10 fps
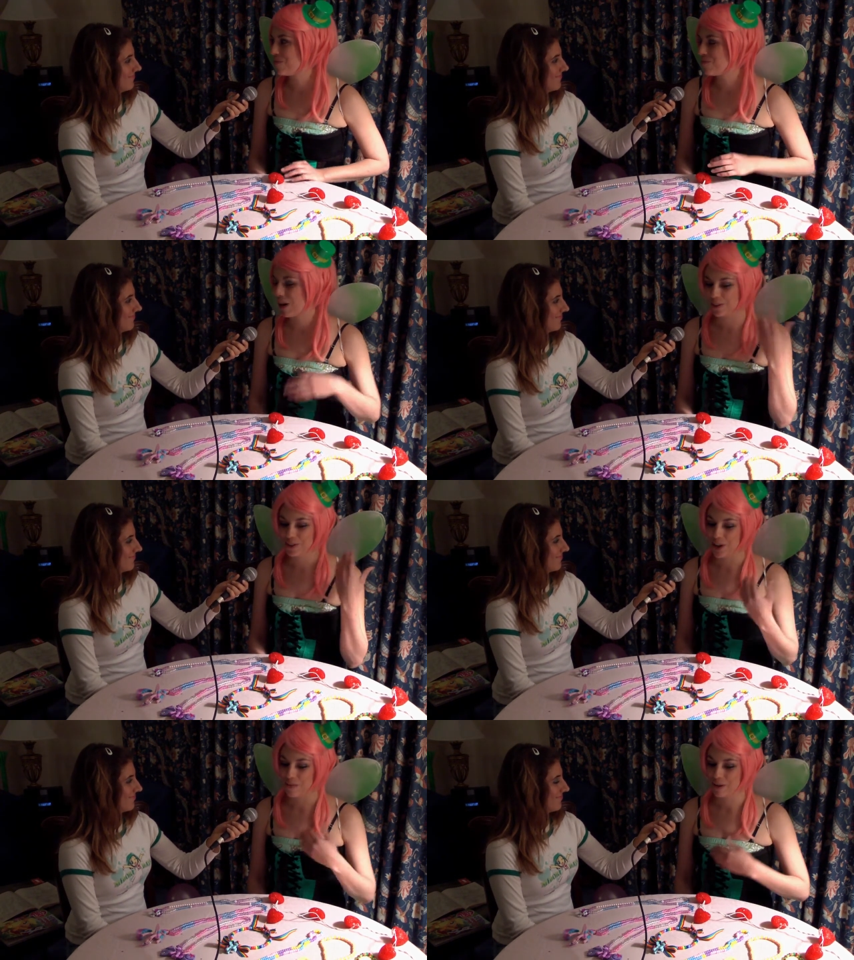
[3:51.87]

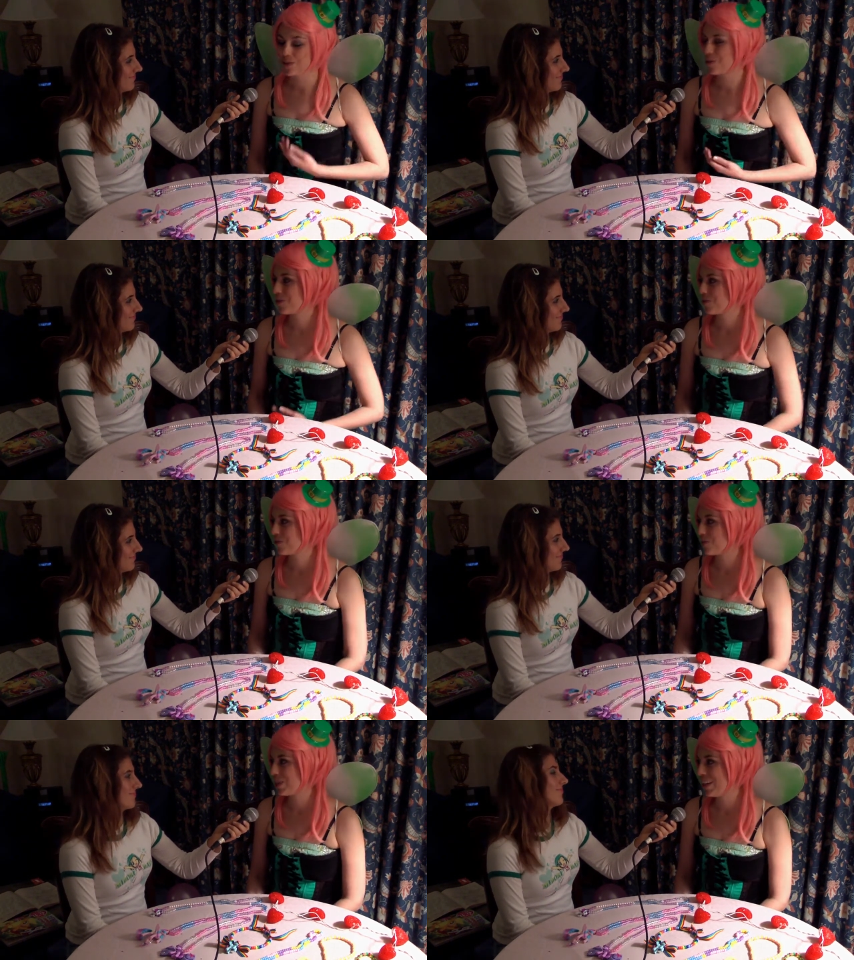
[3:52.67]
Speaker 1: modeled all my jewelry
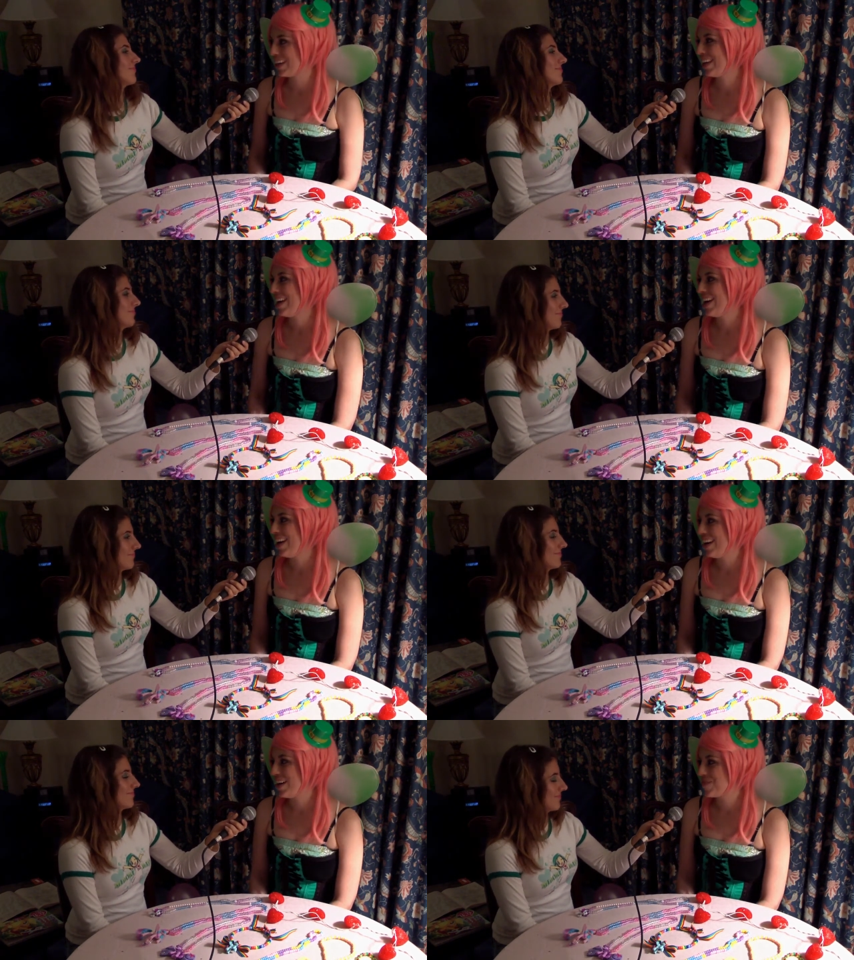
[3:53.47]
for me.
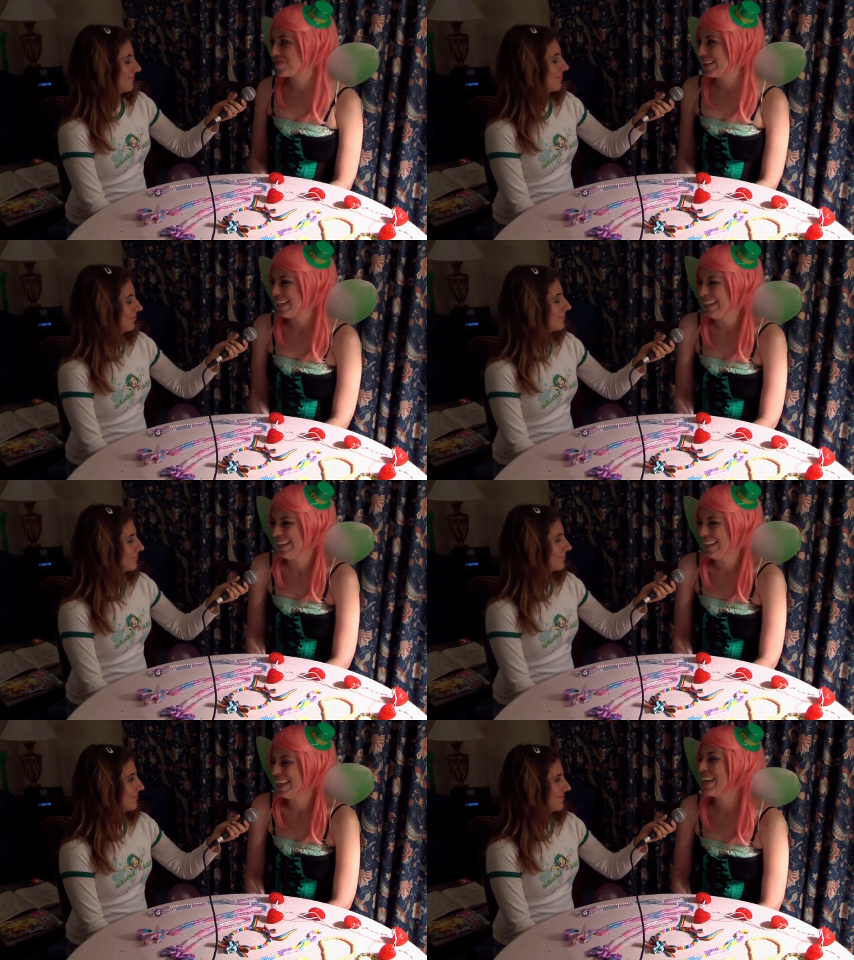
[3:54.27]

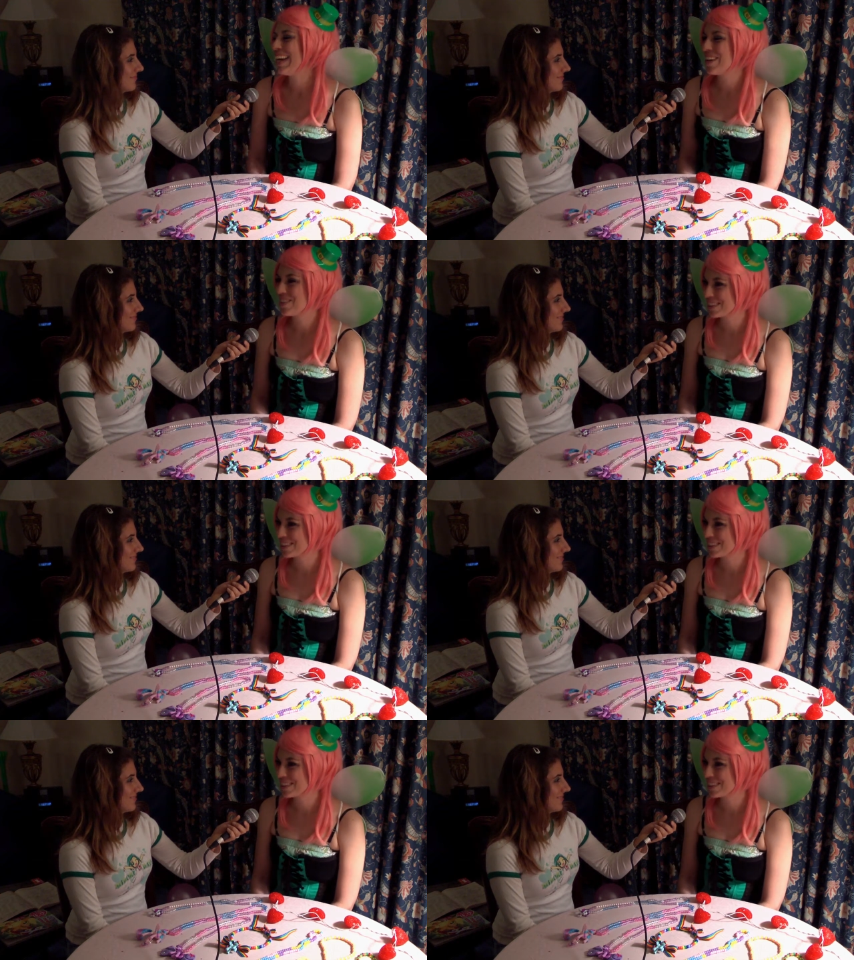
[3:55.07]
It